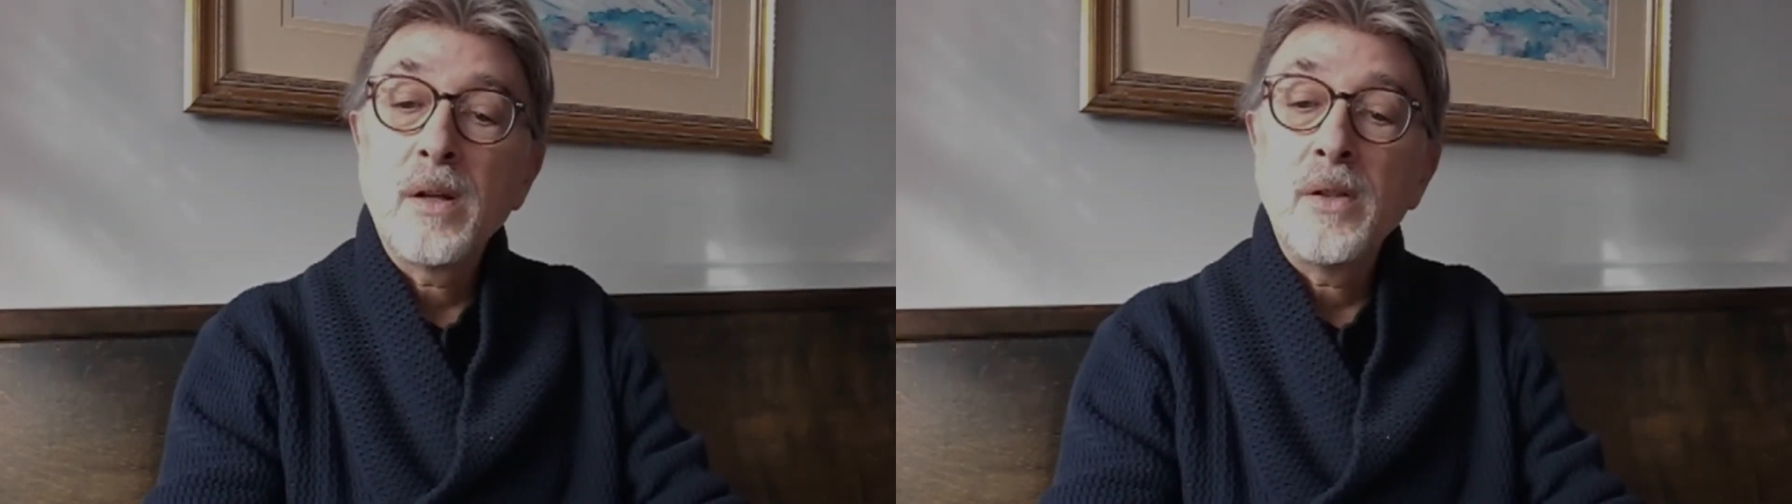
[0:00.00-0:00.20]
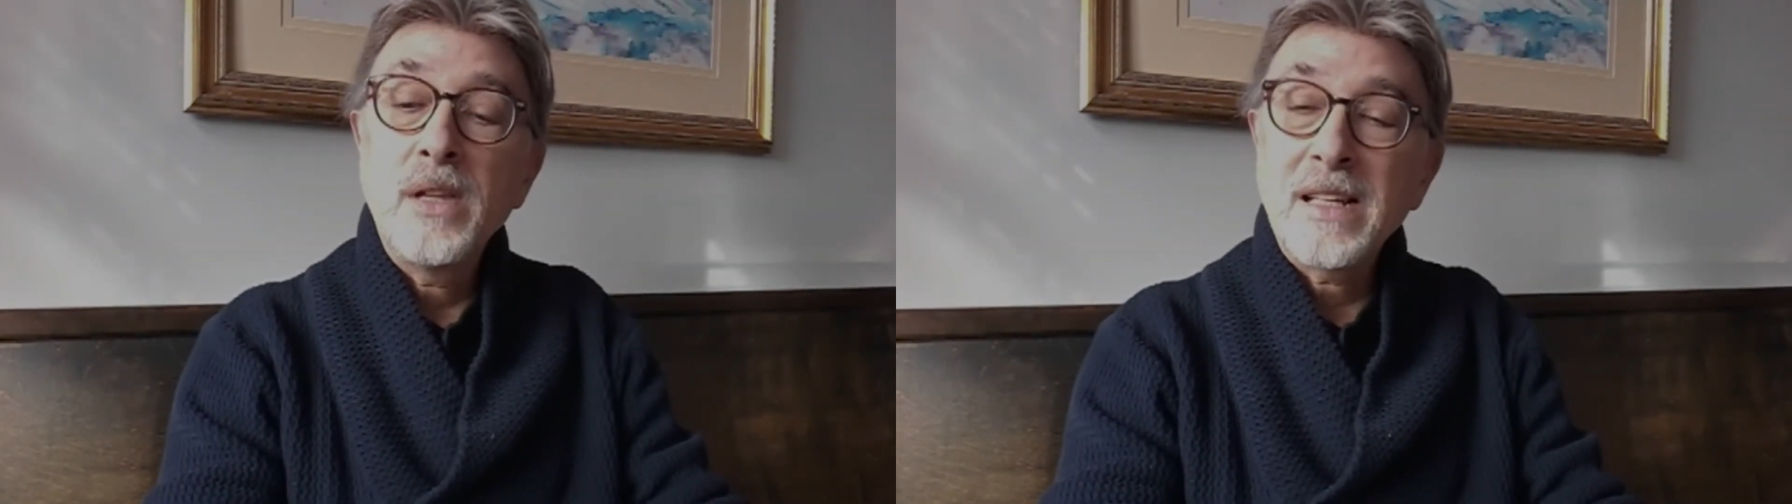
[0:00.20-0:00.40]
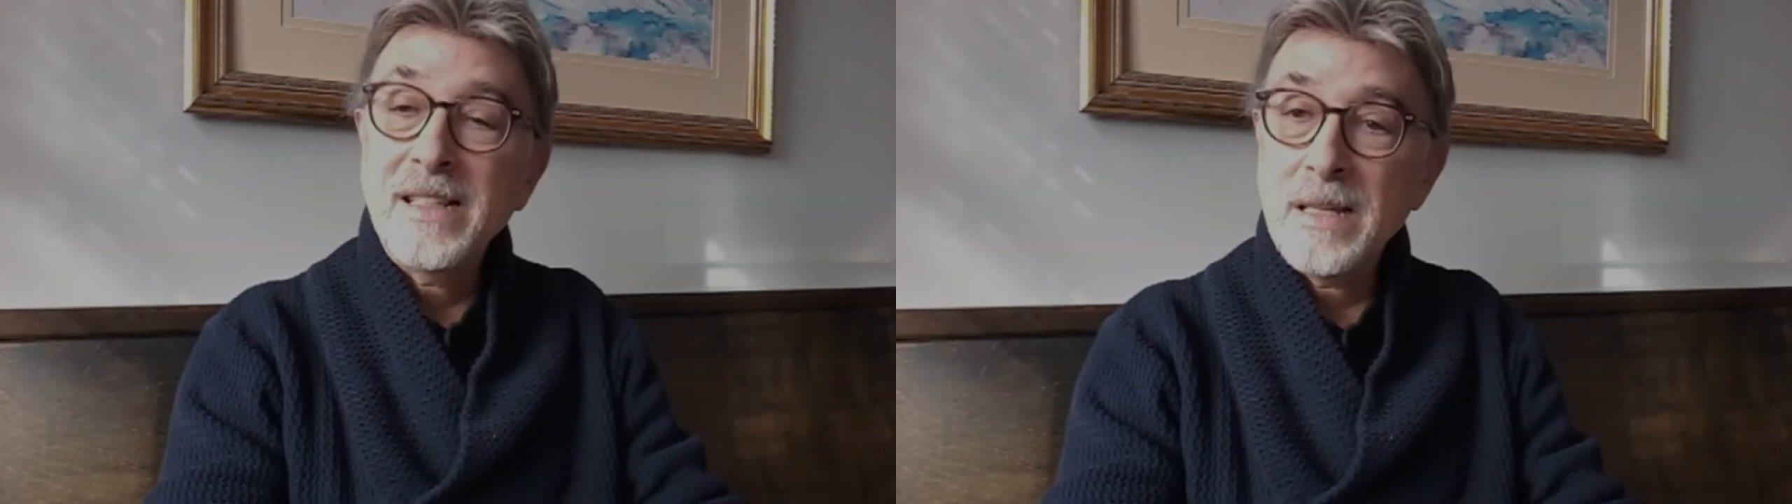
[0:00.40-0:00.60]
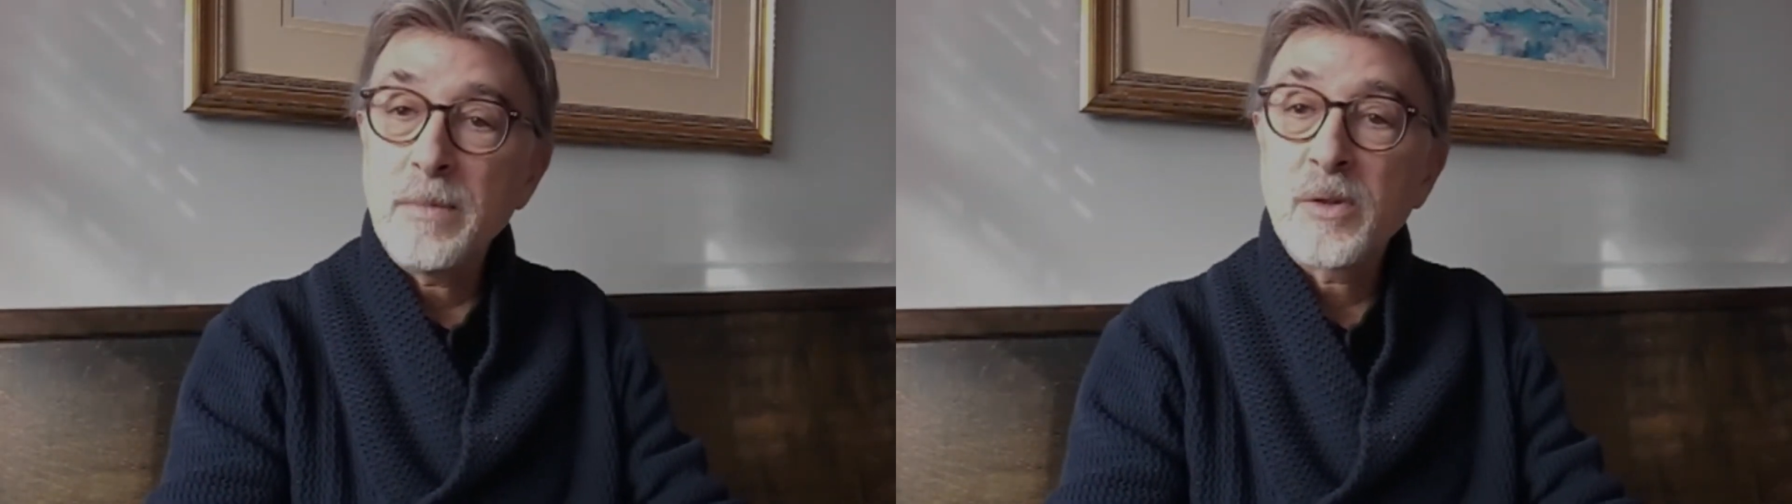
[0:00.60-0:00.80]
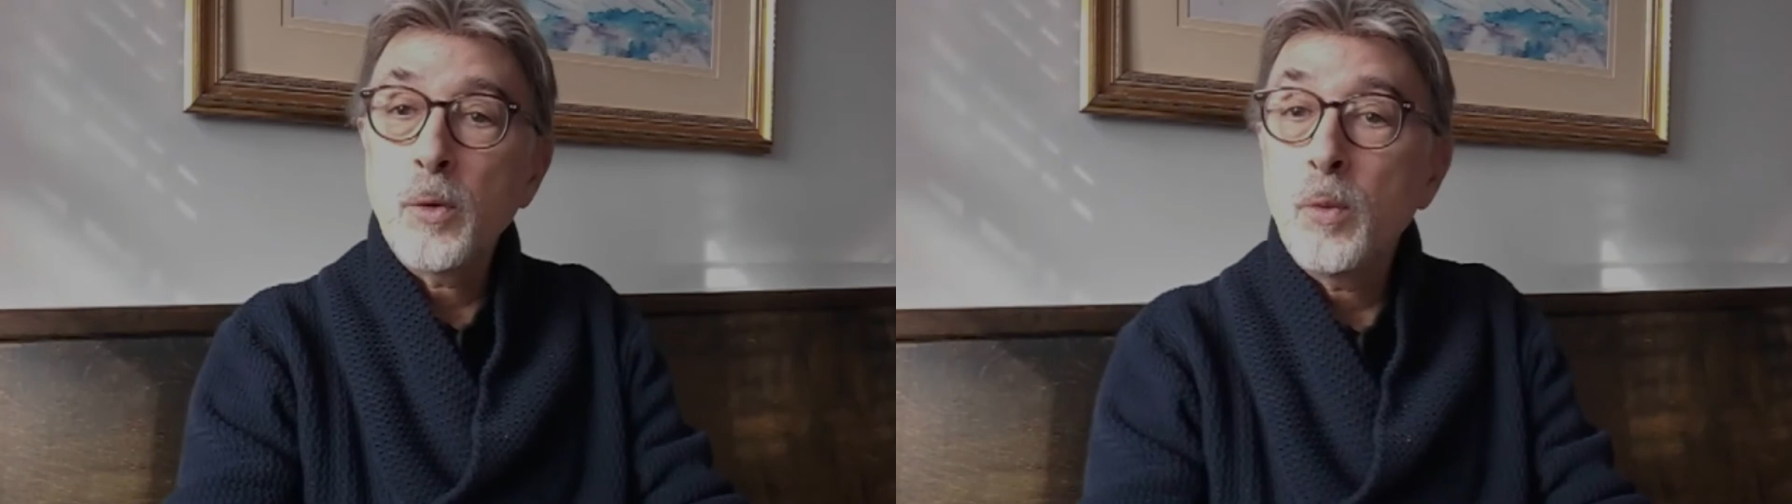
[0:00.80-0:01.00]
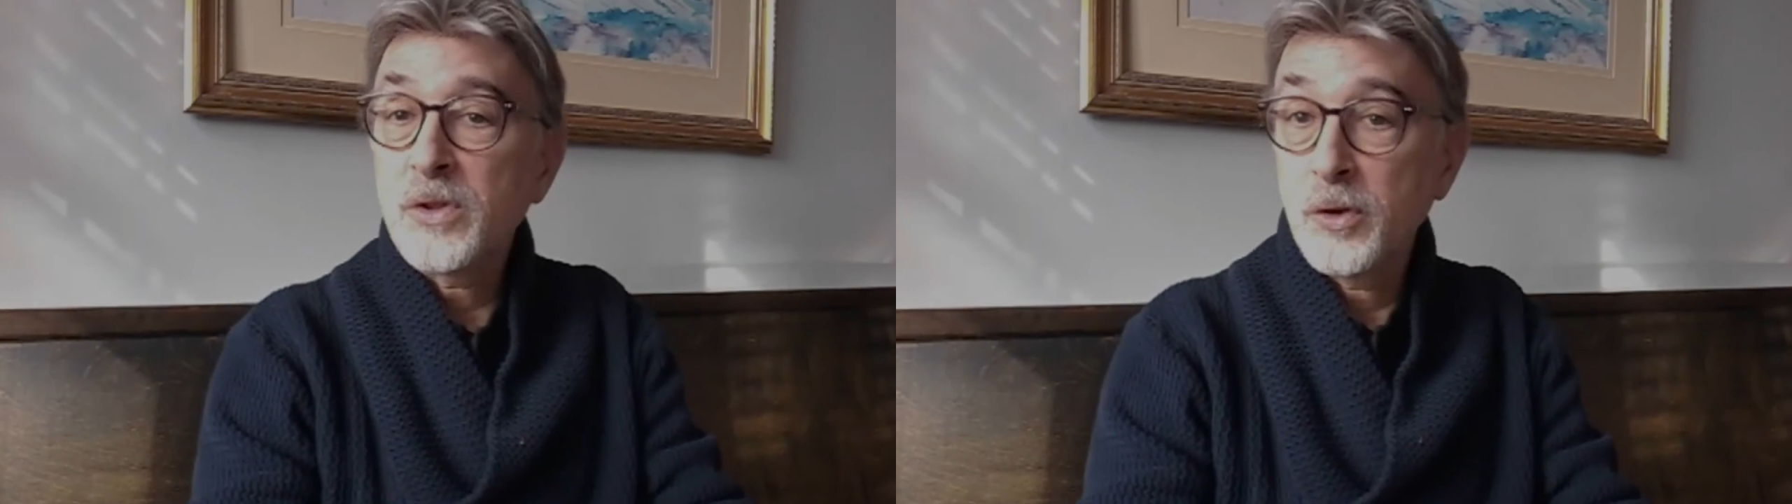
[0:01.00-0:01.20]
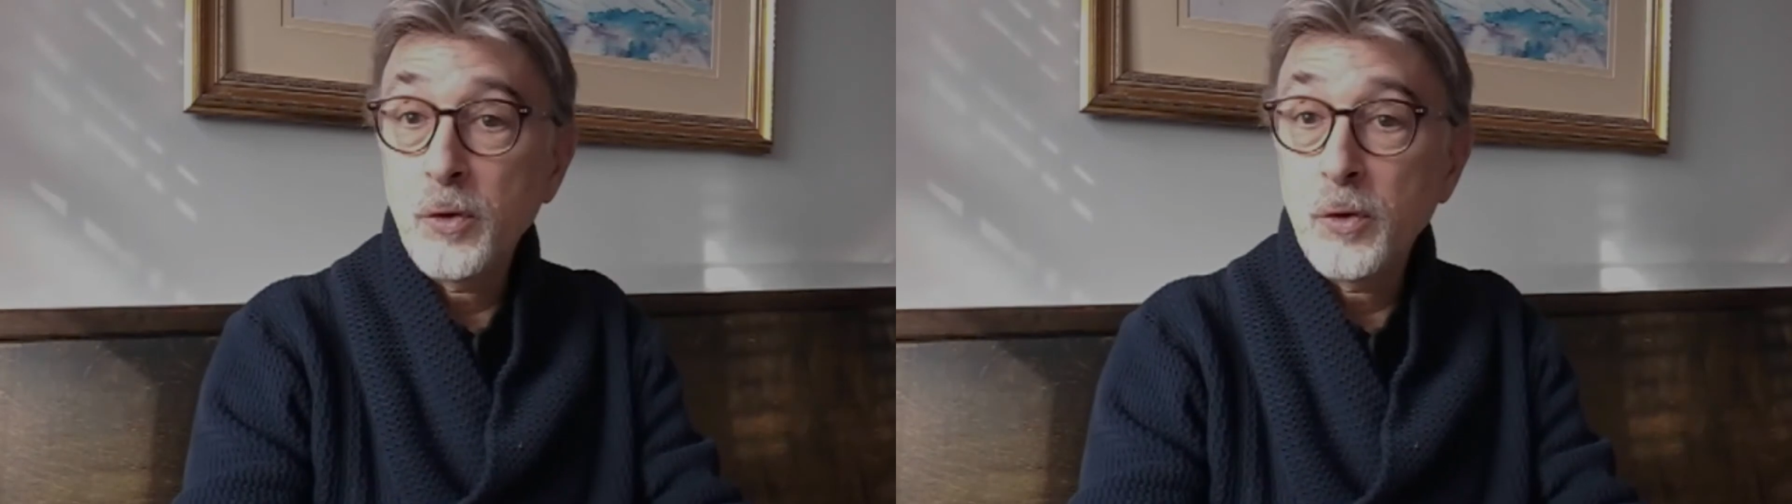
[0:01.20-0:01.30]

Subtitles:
Nicodemus, who was a